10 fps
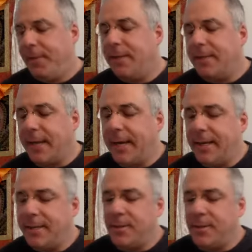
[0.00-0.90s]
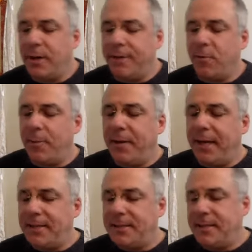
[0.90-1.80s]
Dakinis of 24
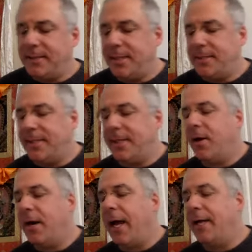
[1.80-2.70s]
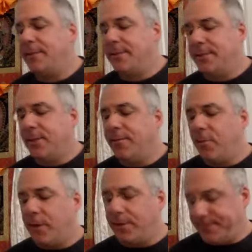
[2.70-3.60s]
places, 16 Arhats, and so
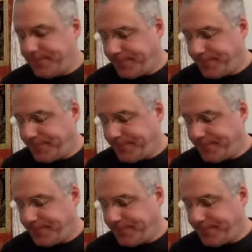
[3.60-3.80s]
forth.